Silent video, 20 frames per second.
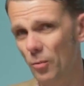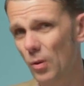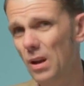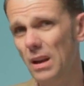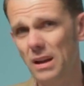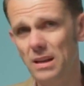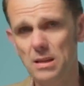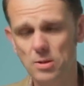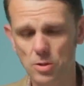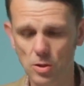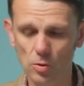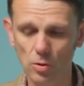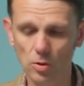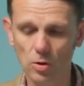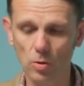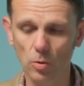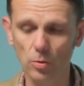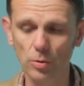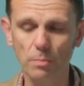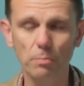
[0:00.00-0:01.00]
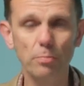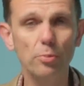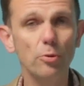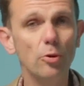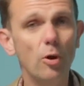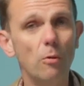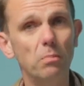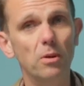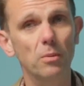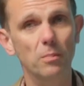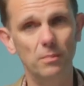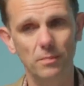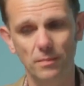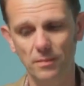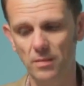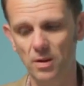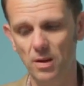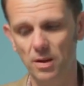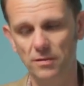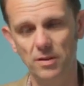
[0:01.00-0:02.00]
well, I guess you could call the problem
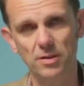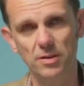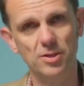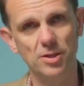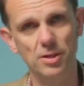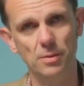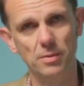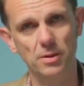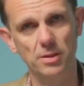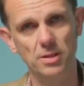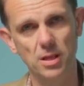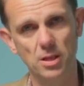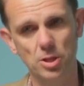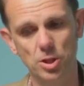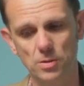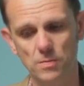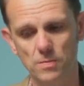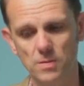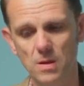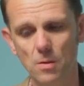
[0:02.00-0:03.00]
of interpretation.